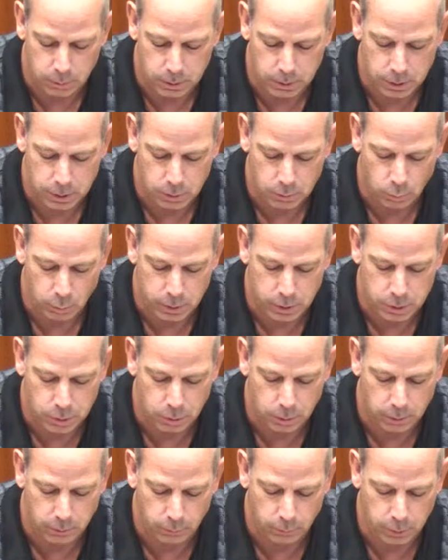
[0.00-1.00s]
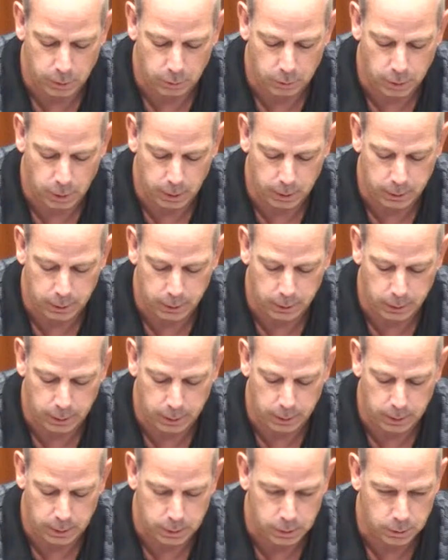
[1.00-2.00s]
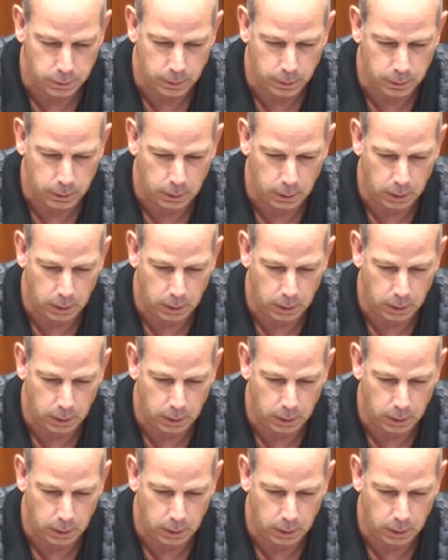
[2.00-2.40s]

is just what sort of, when you're talking a district,